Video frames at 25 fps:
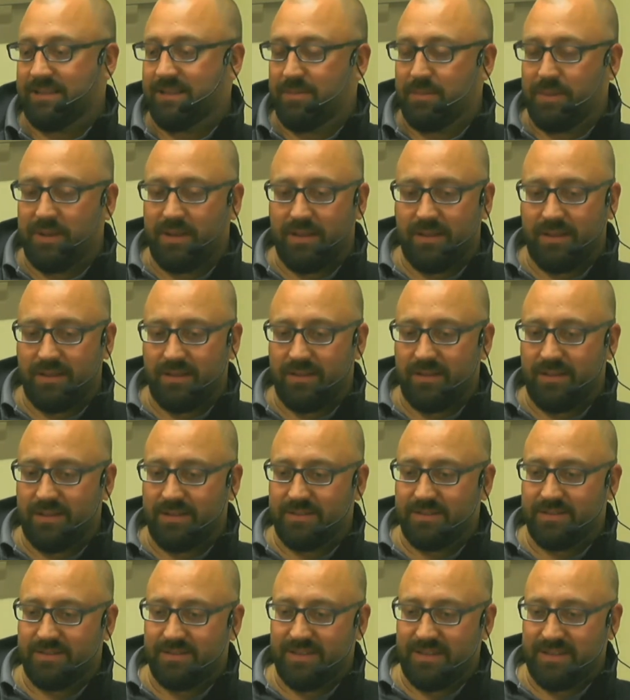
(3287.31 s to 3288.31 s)
I mean,
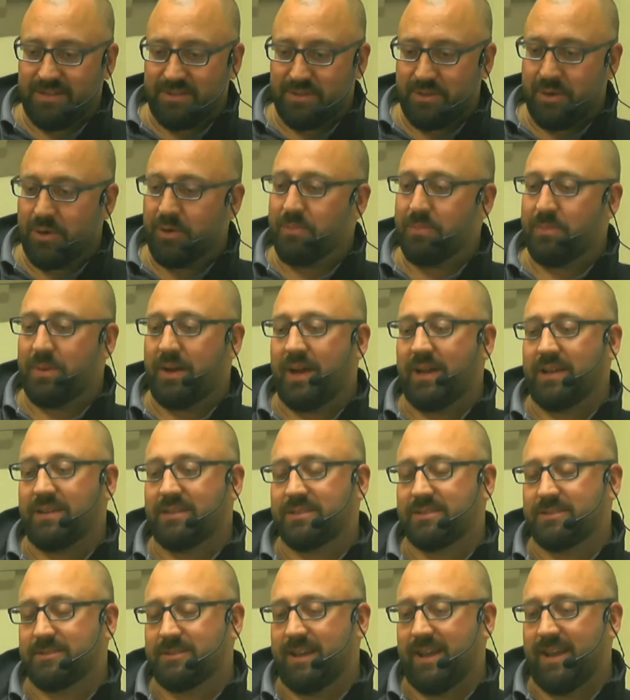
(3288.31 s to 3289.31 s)
these dirt
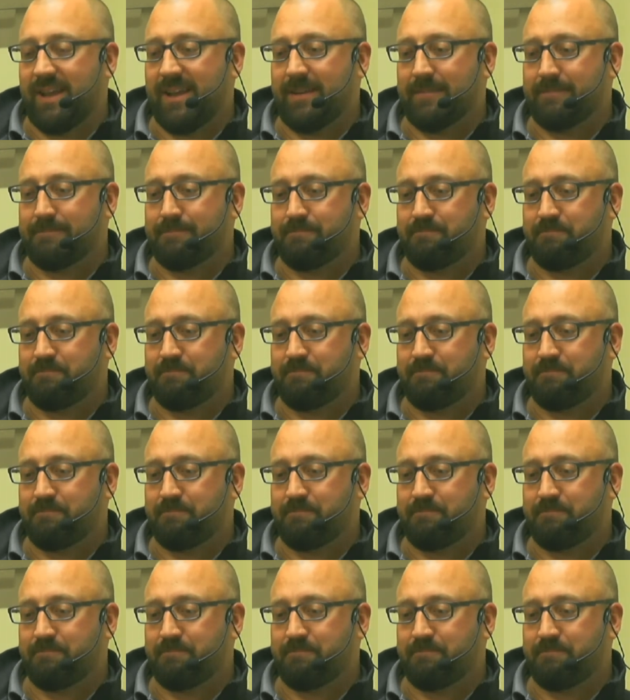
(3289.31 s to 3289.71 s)
bikes. And